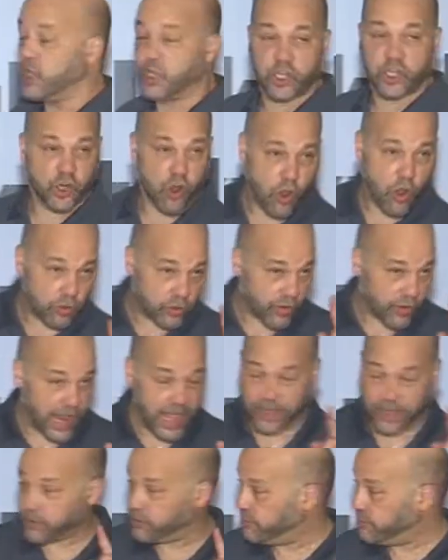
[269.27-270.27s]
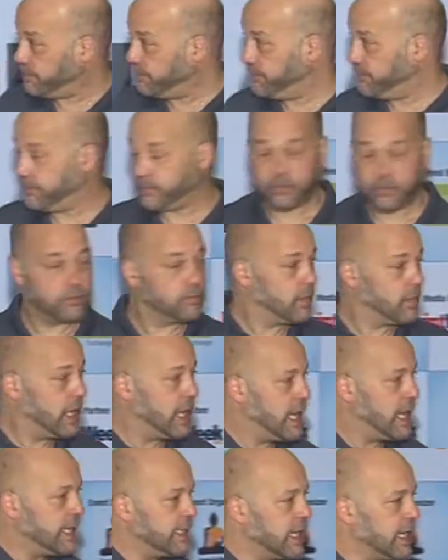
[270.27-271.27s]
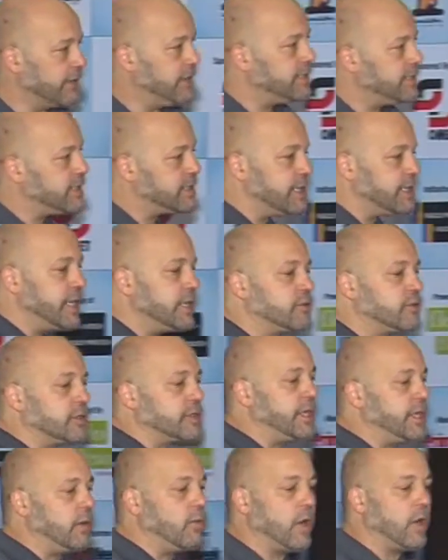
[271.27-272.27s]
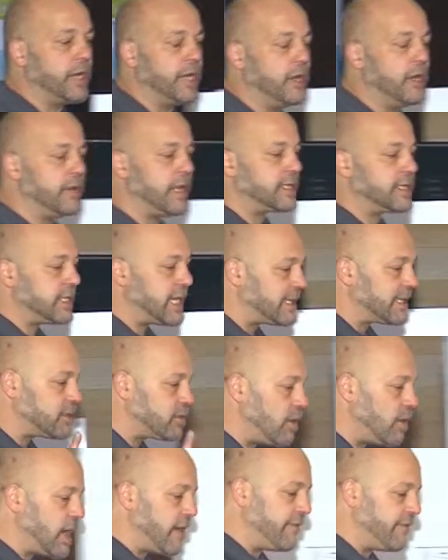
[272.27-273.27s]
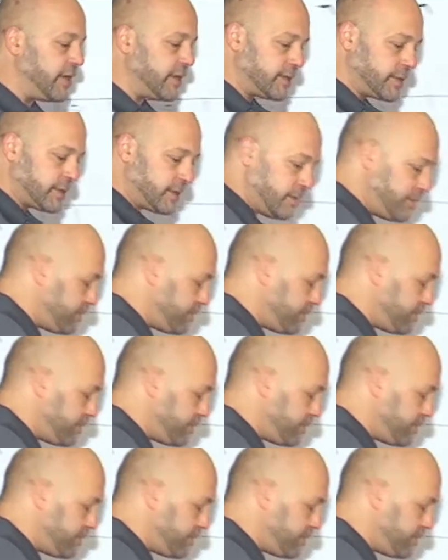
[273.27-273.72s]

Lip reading: the shoulder angle. Now this is an interesting one here that's not so obvious.